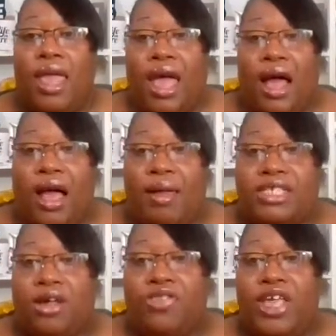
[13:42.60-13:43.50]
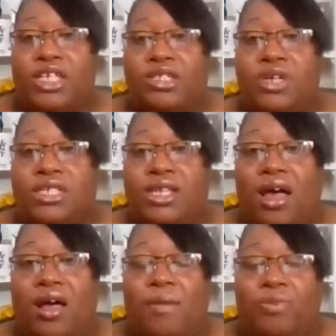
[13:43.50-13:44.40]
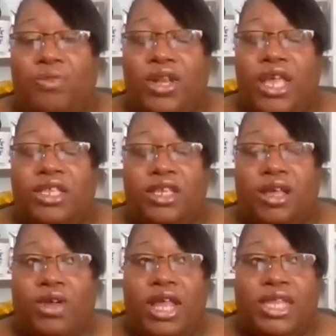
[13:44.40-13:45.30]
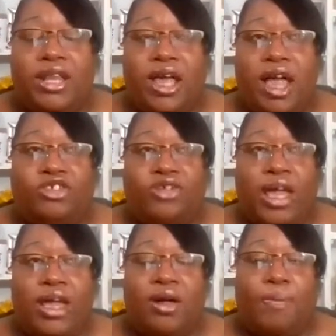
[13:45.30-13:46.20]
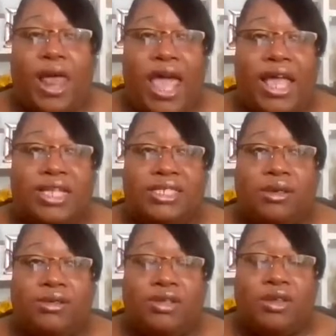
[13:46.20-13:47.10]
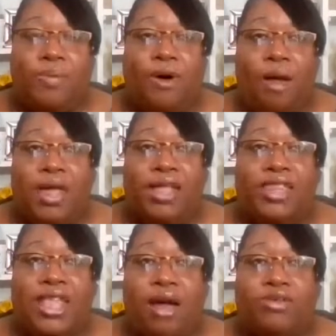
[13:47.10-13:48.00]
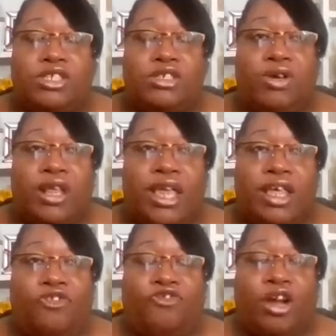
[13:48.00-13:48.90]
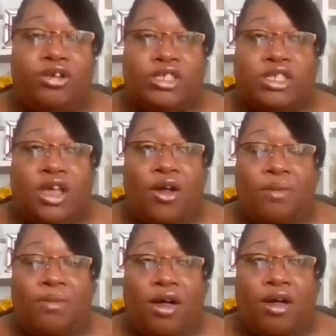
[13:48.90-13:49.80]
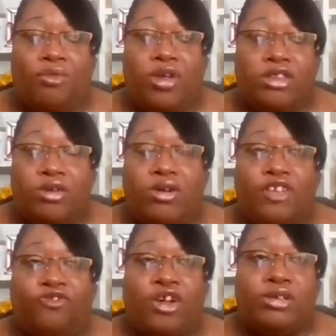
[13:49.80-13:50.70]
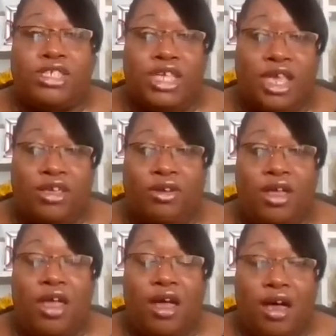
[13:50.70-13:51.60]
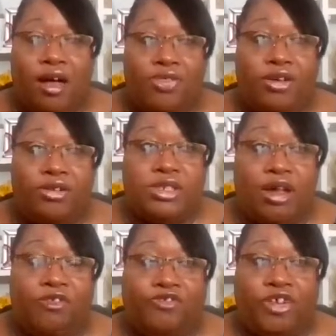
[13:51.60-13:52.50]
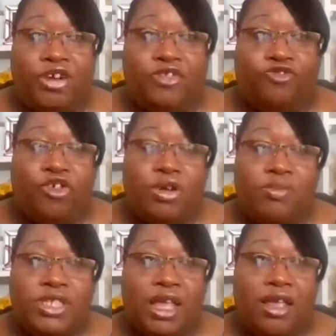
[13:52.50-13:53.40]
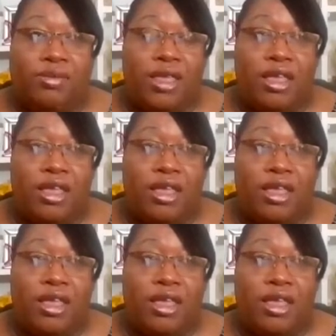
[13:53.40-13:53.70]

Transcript: And so this was when he did the contract and compliance department, that was during his first term, during his first tenure of those first four, let me see,